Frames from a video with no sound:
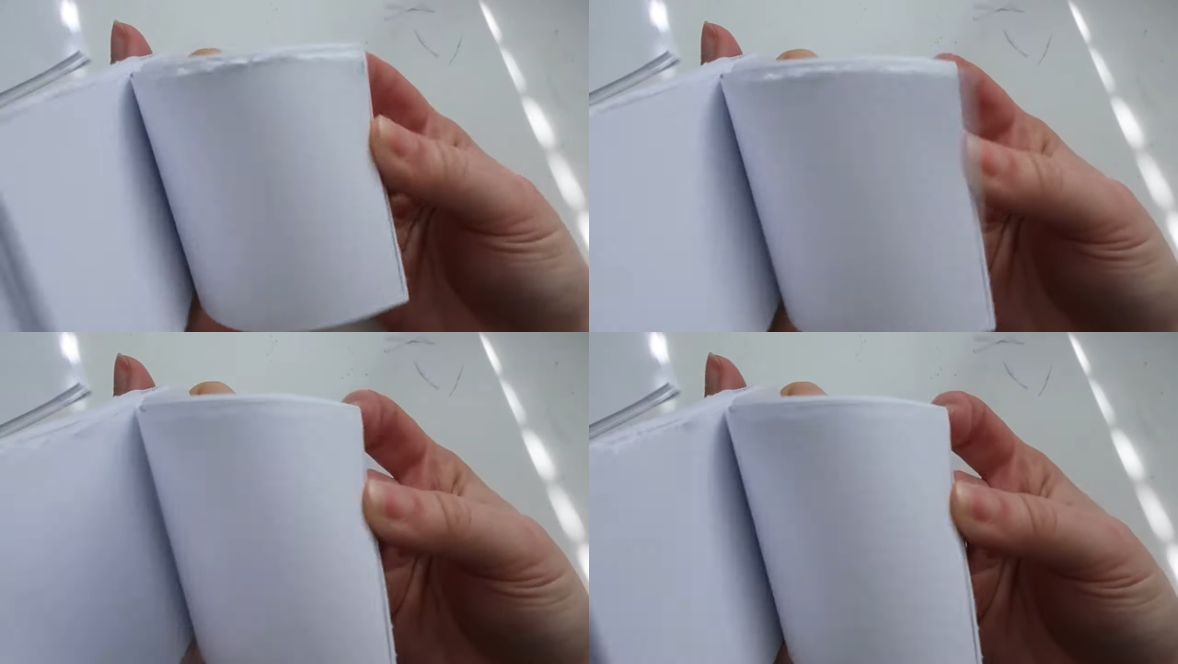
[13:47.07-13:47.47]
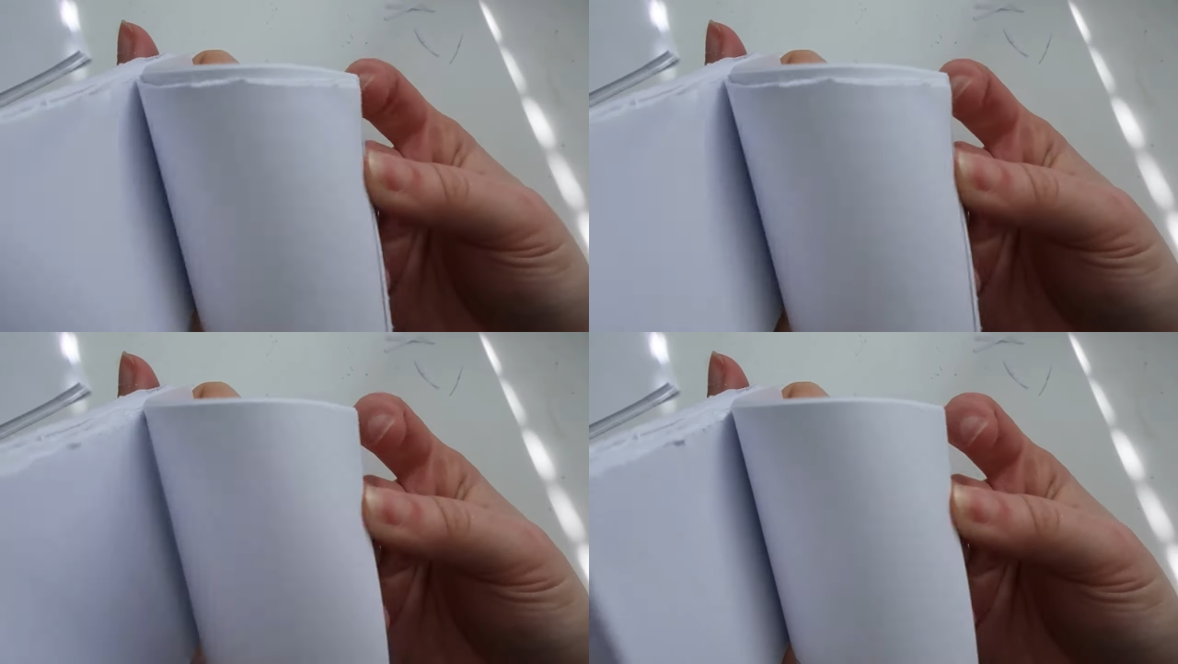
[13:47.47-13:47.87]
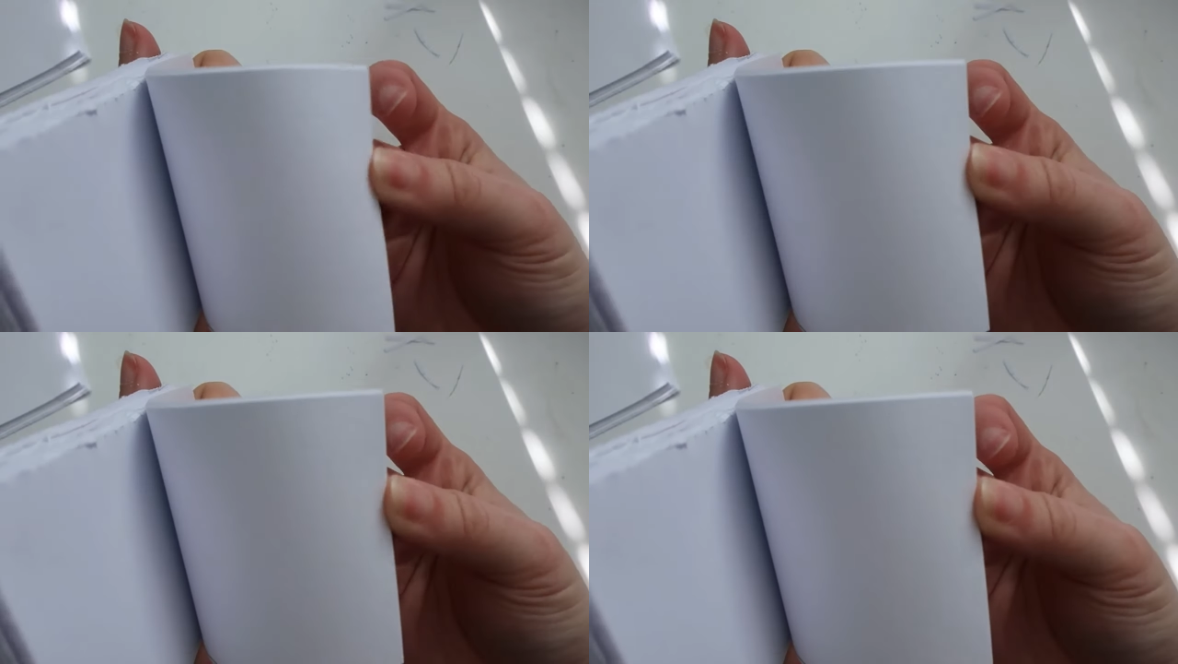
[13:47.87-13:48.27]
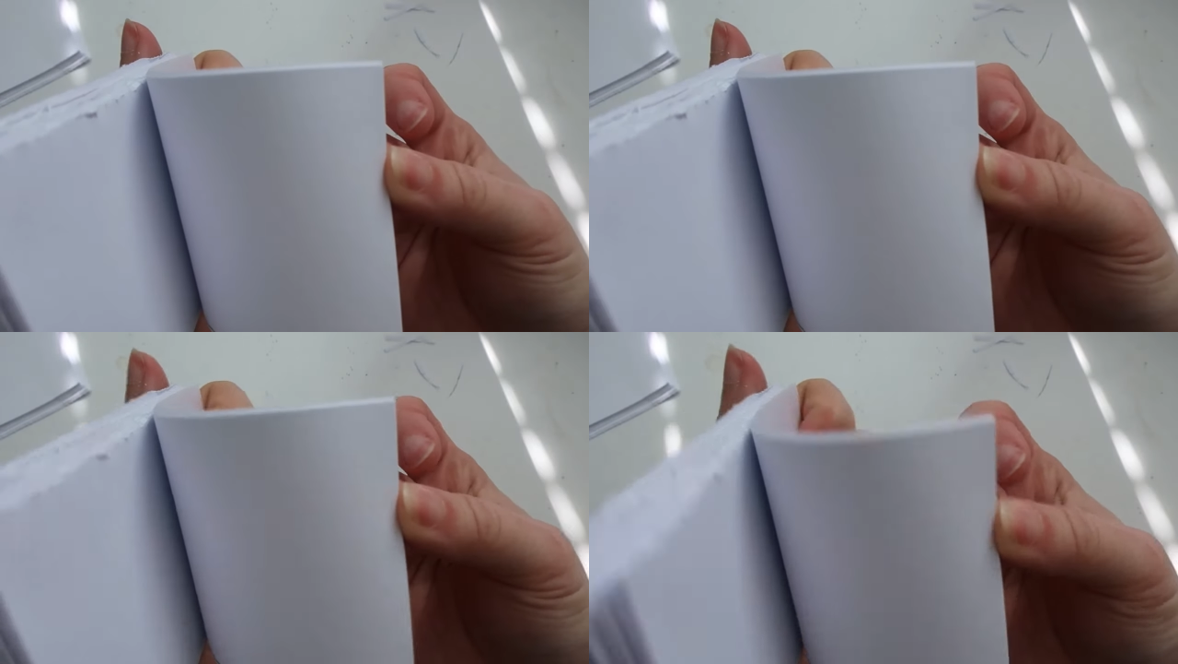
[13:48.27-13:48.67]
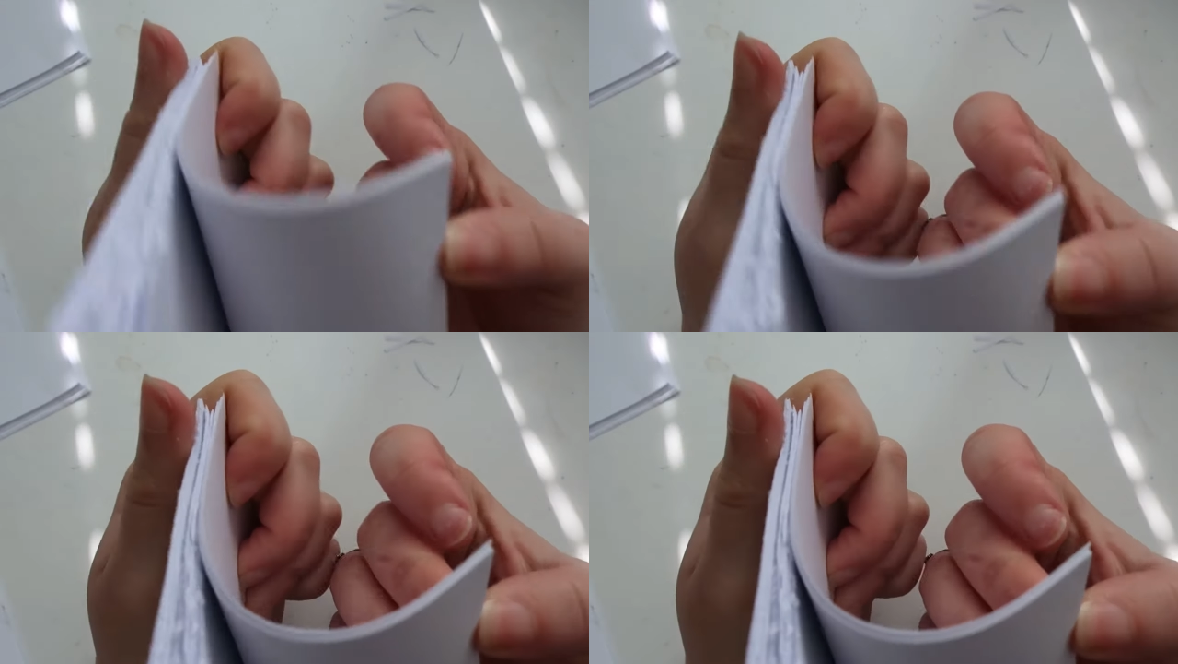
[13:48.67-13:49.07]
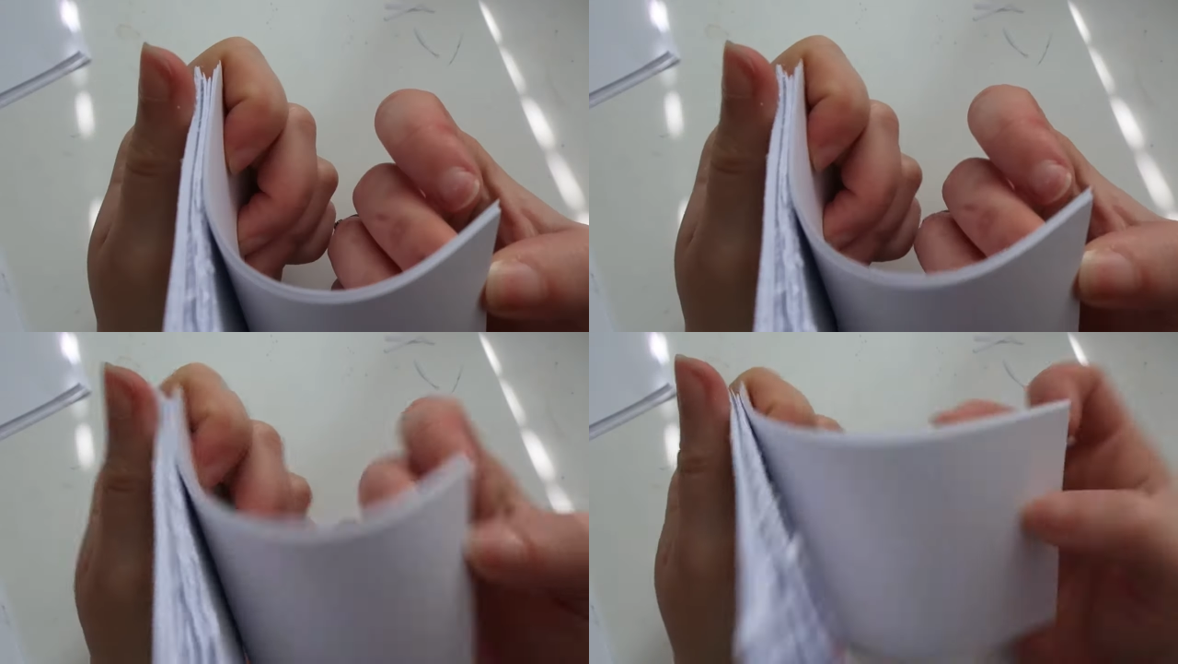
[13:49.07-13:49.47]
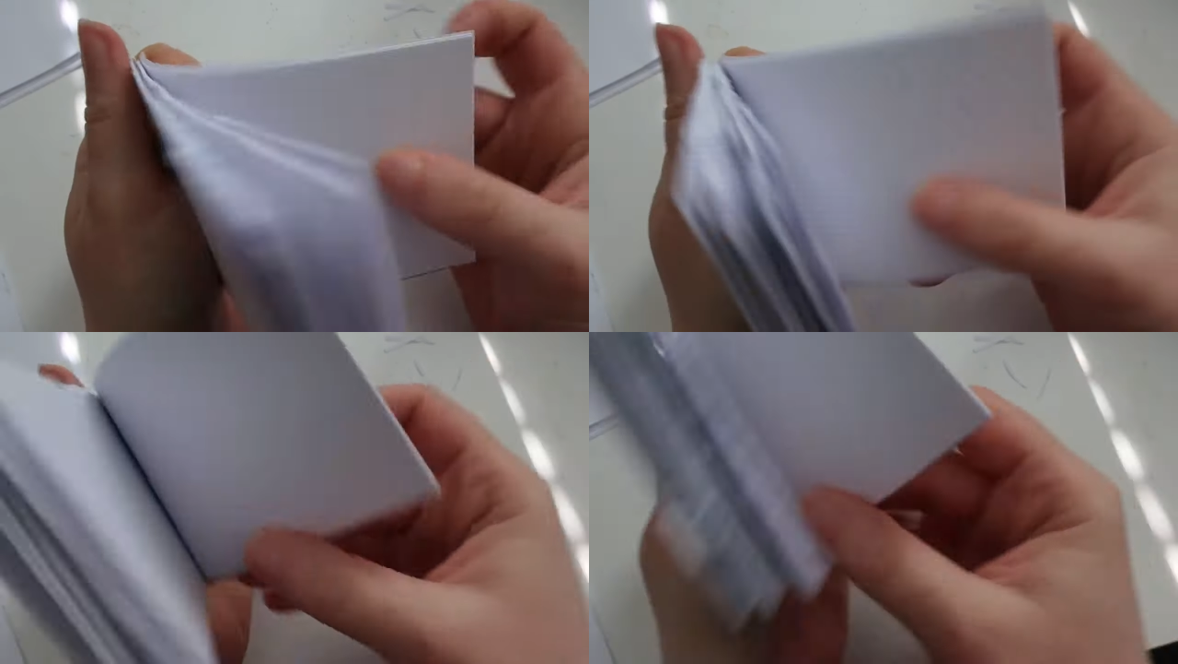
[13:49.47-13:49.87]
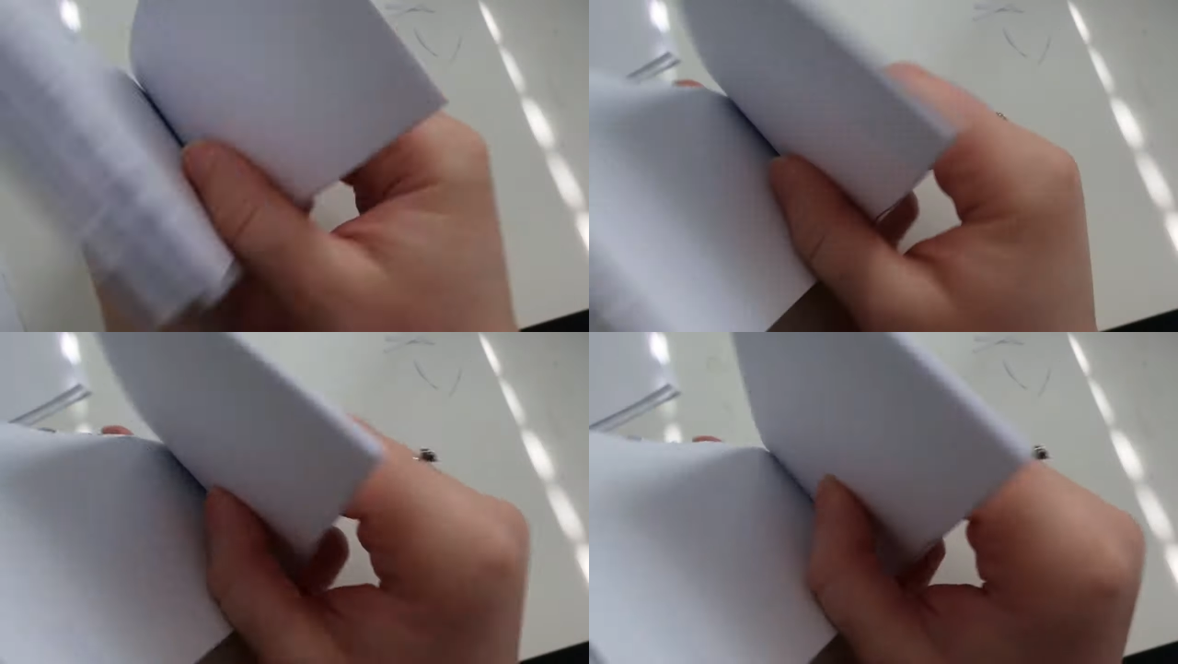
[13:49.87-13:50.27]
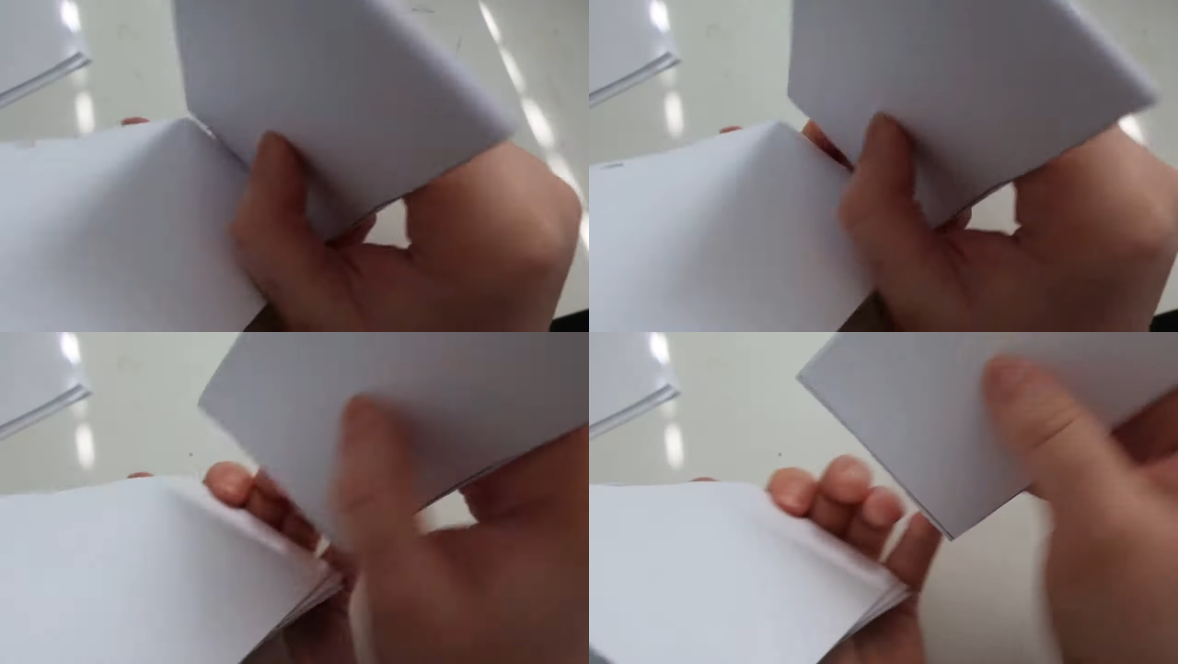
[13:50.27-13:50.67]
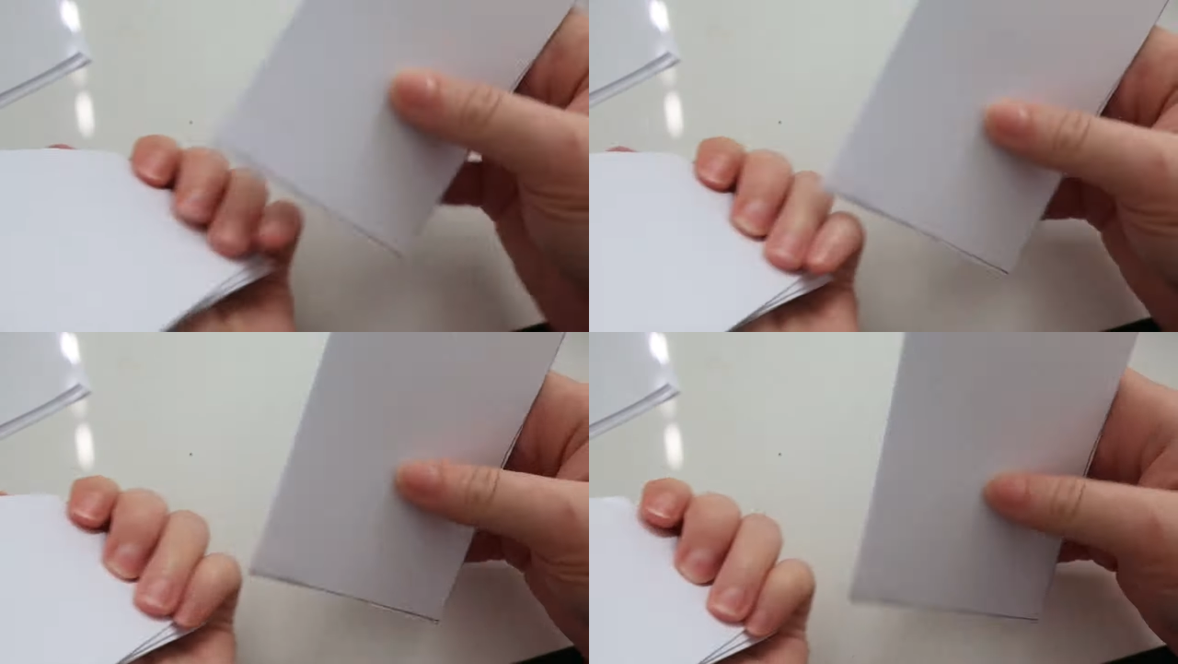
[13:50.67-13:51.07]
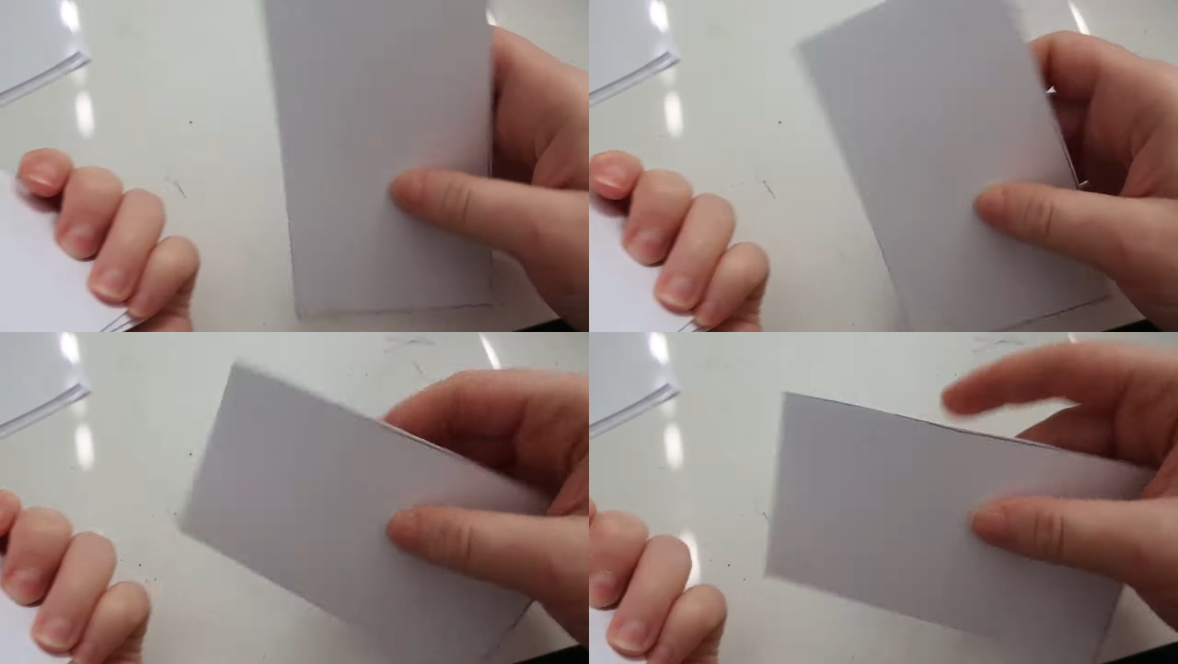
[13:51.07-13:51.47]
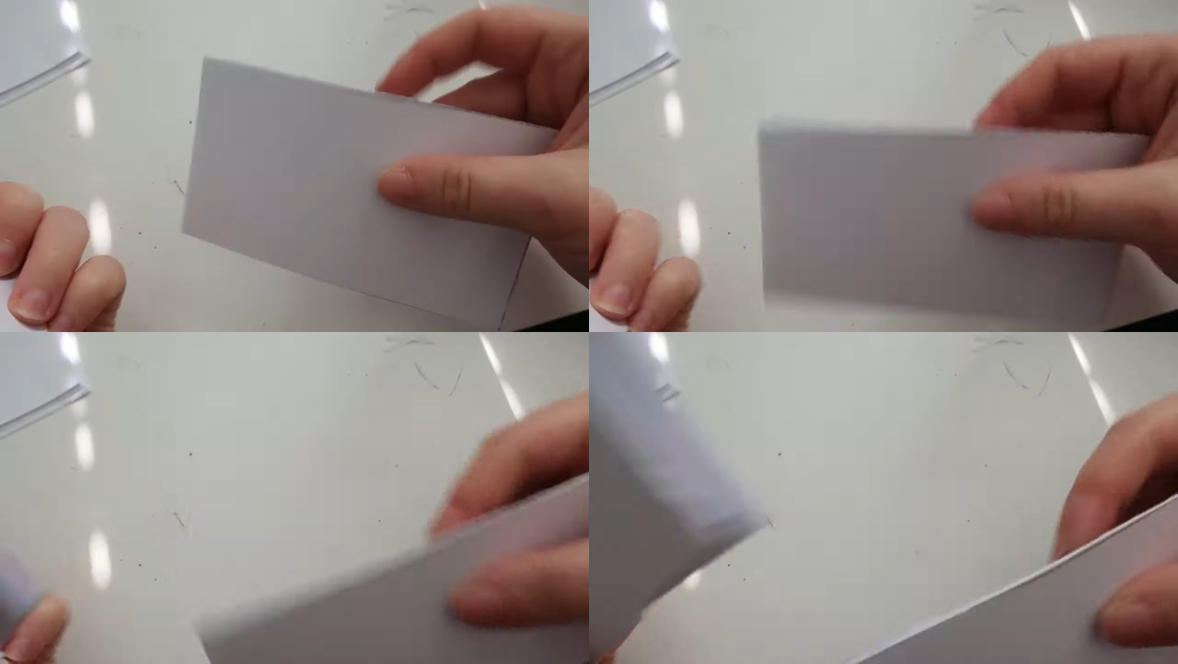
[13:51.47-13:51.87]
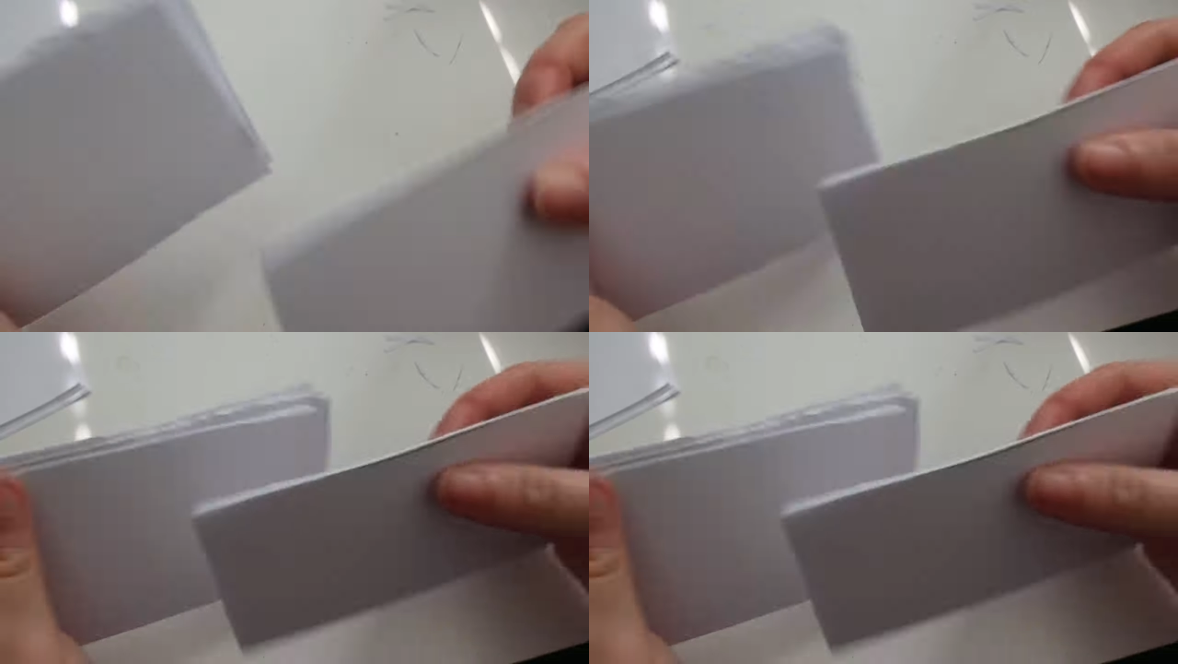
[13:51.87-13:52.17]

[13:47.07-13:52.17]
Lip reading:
(no speaker visible)